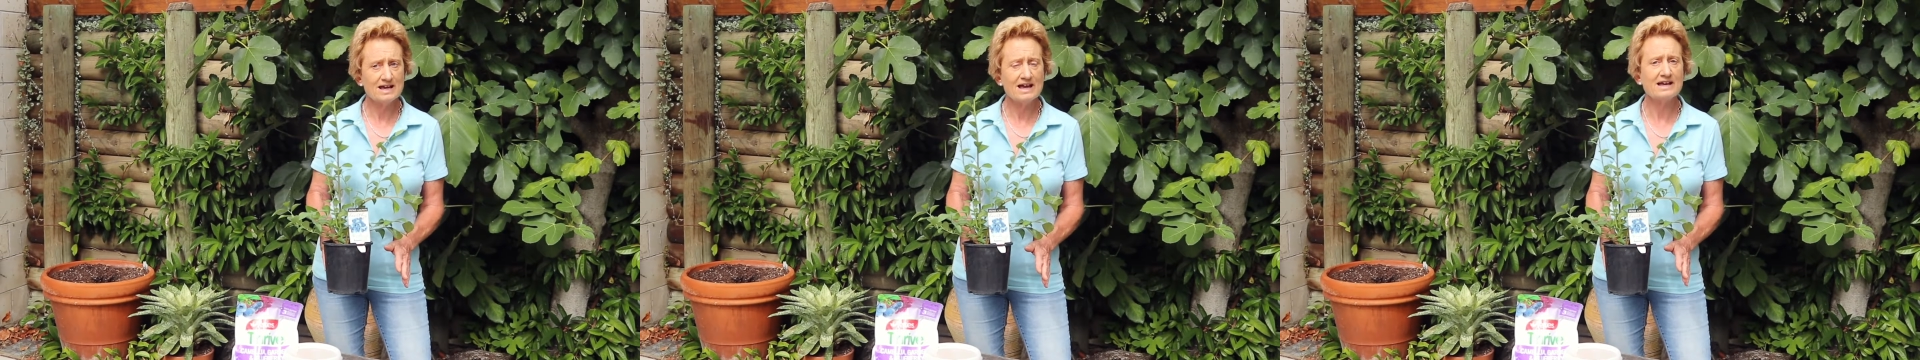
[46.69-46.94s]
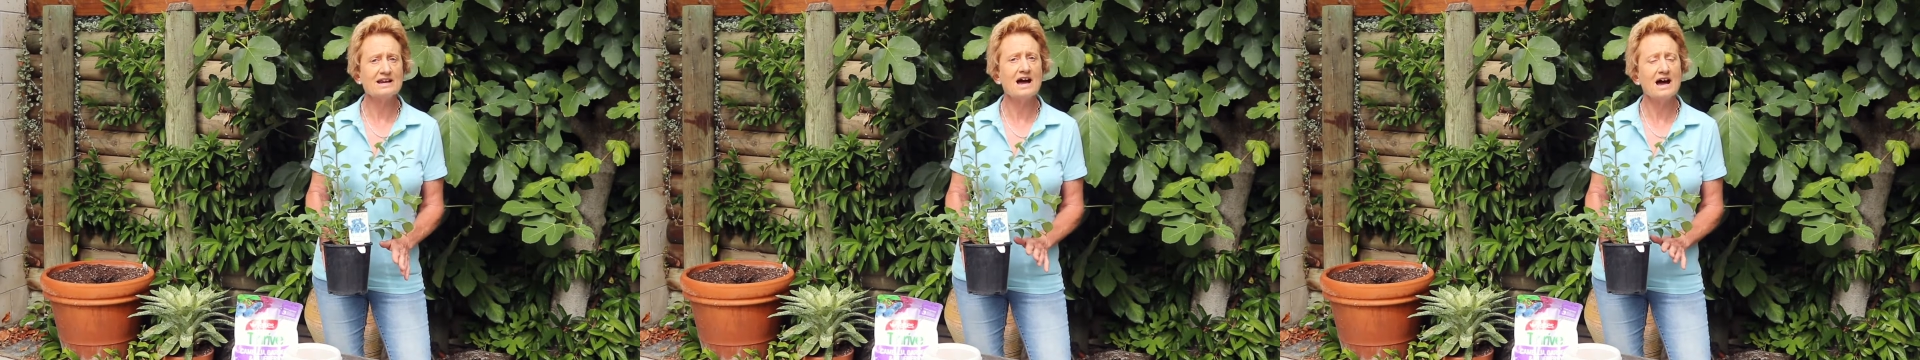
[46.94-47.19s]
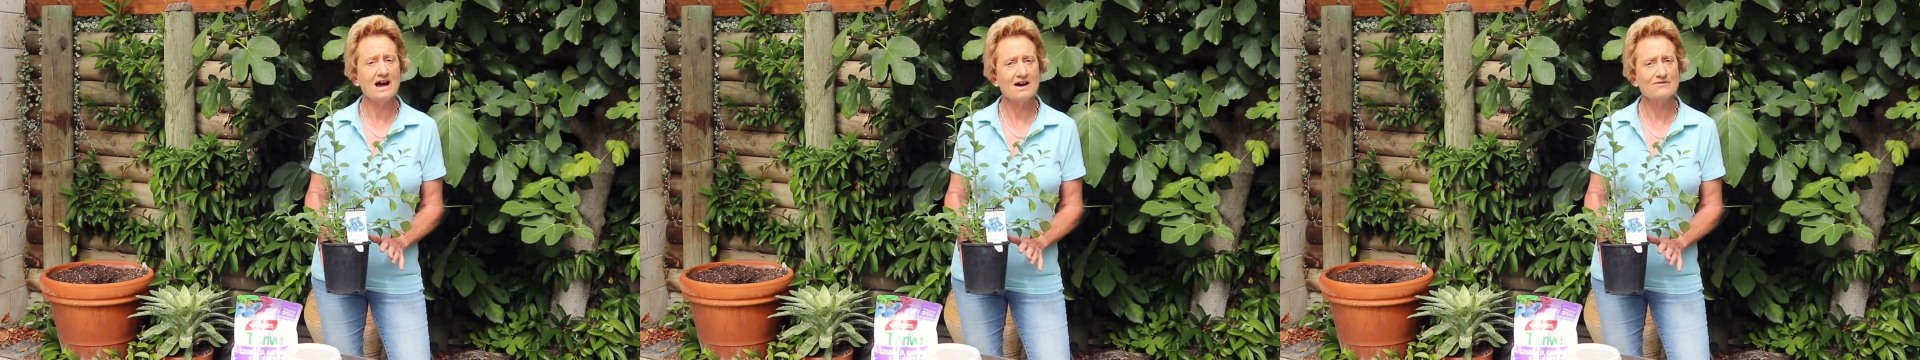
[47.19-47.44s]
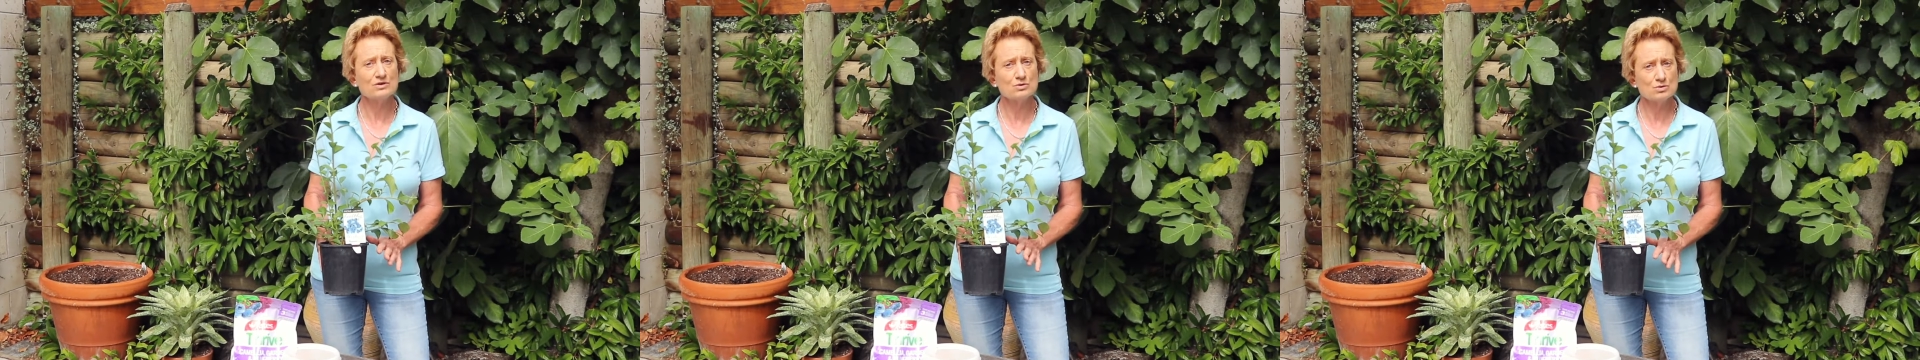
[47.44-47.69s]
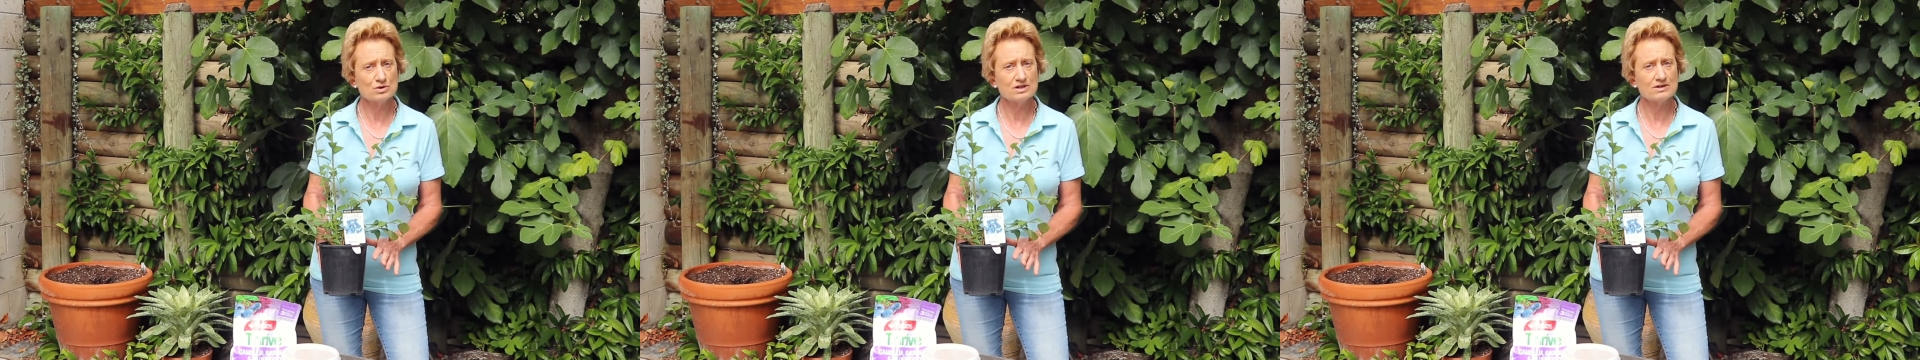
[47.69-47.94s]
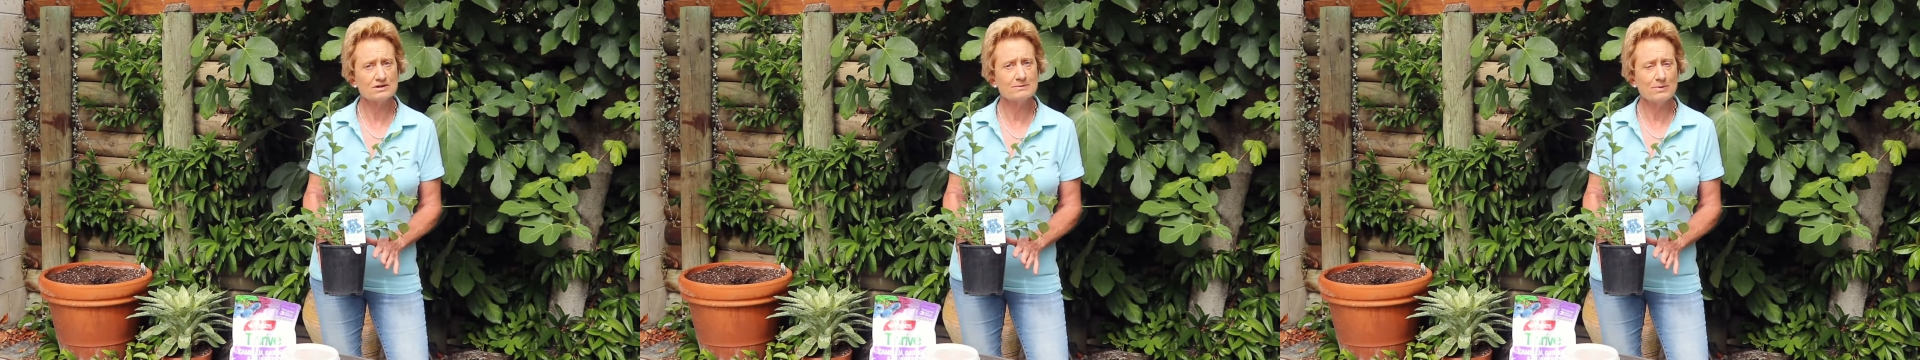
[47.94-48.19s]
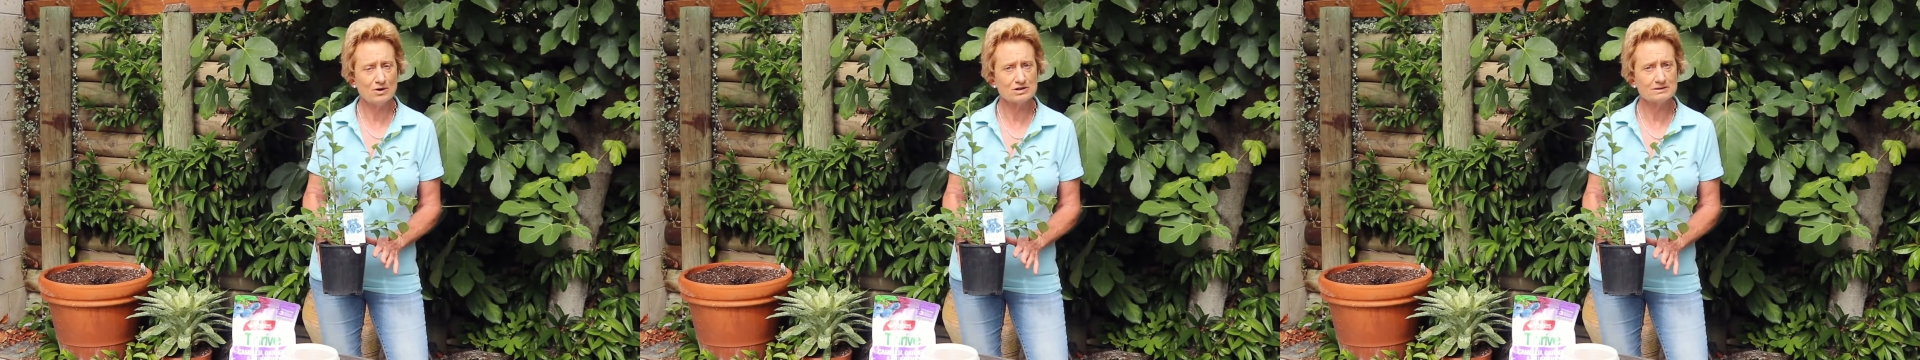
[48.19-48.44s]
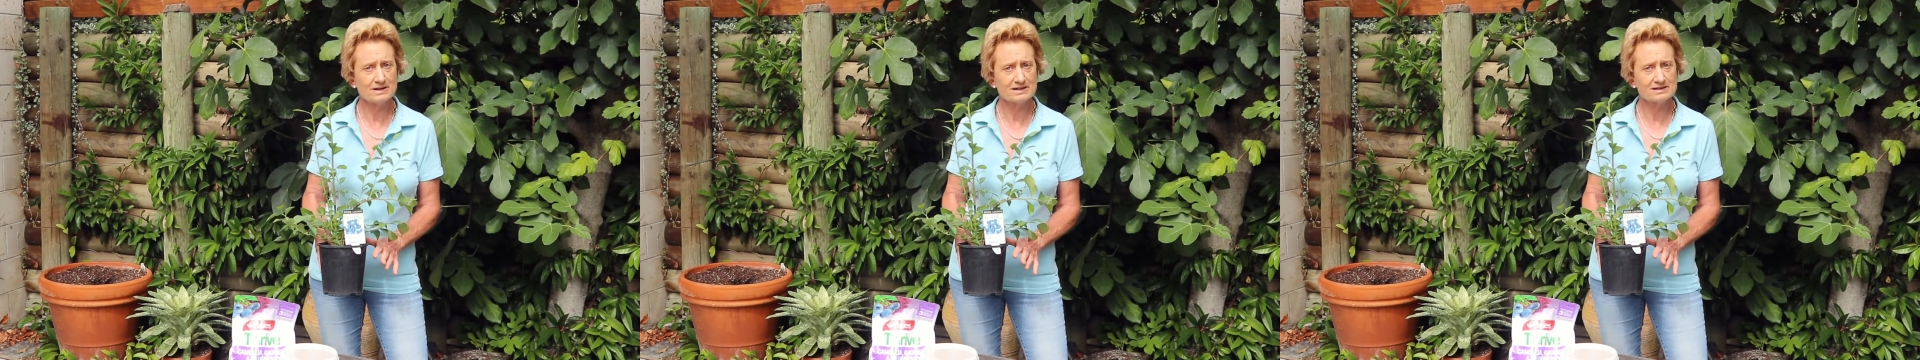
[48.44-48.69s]
and half an ordinary
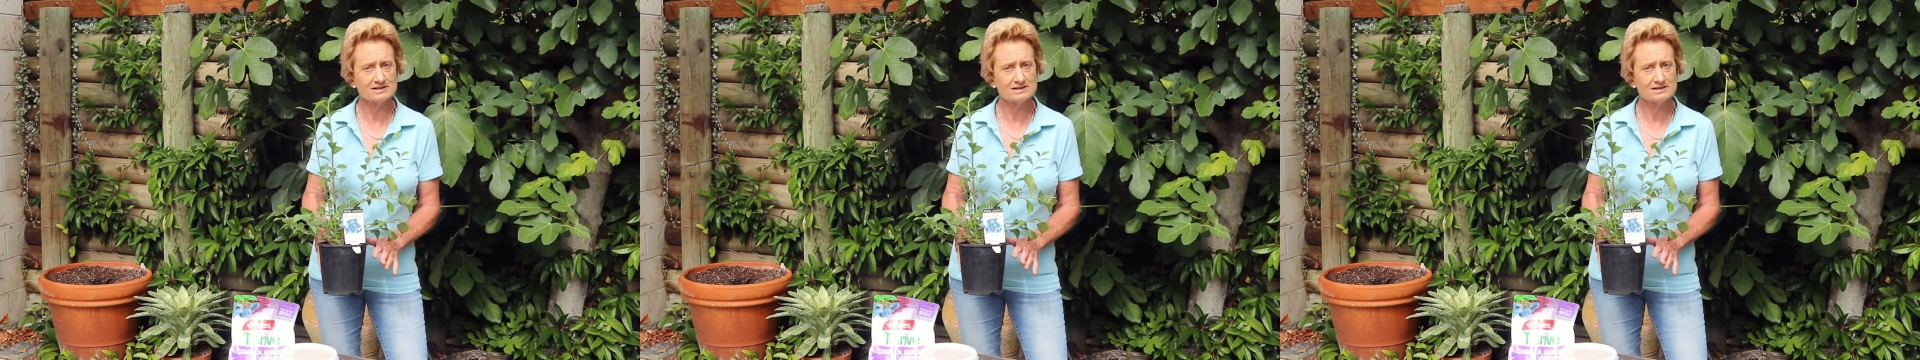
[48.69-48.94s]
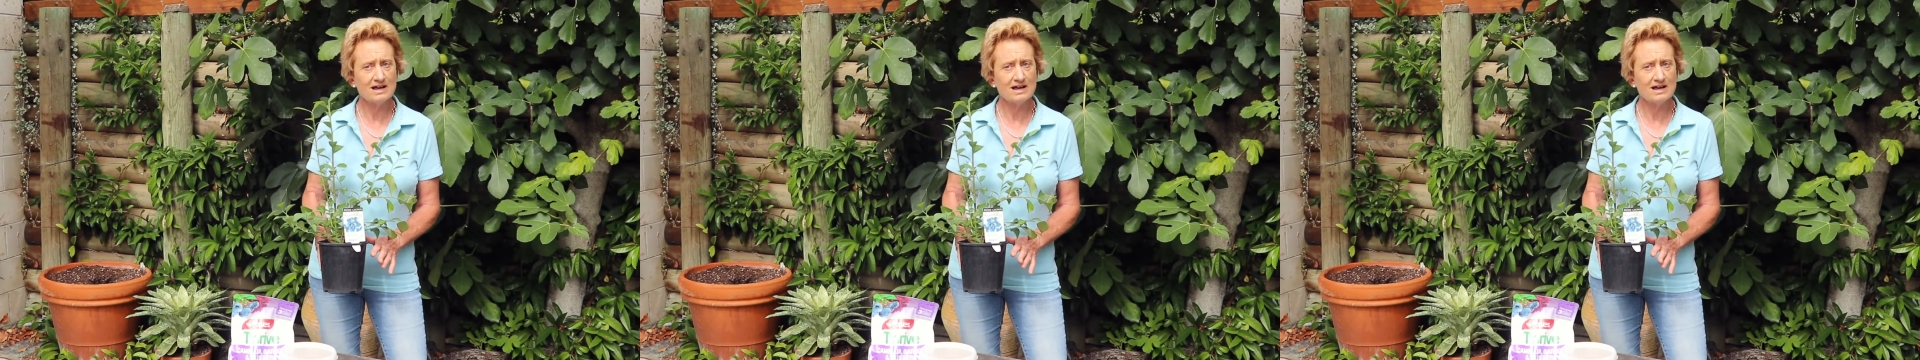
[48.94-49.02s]
potting mix,